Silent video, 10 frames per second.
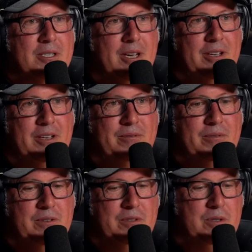so
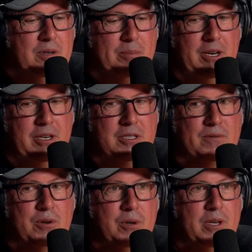you've sort of been in this
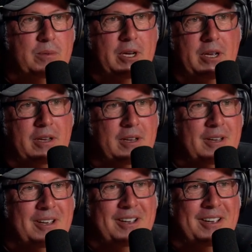void where,
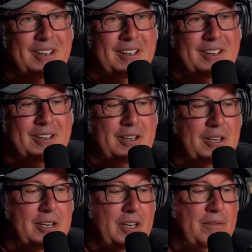you know,
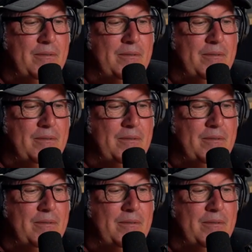you need